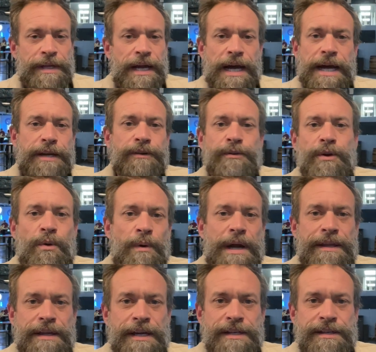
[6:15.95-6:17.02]
I don't know
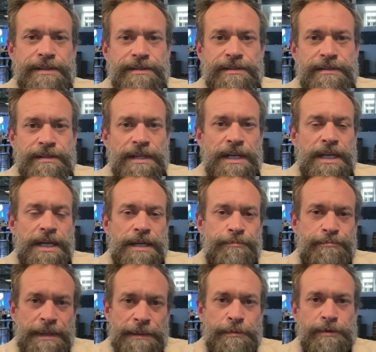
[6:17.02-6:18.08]
why that is.
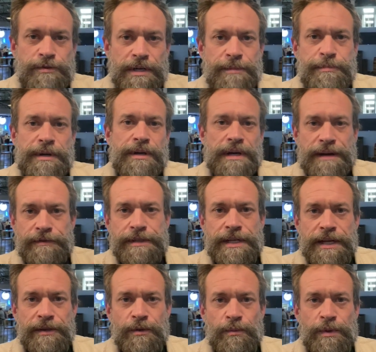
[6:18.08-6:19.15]
People drink beer every
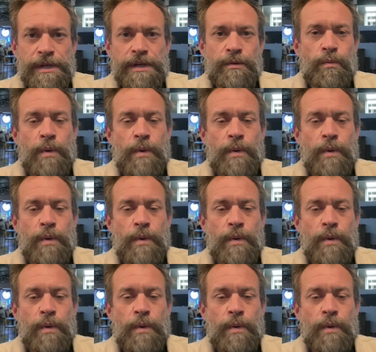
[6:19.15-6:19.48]
day of the week.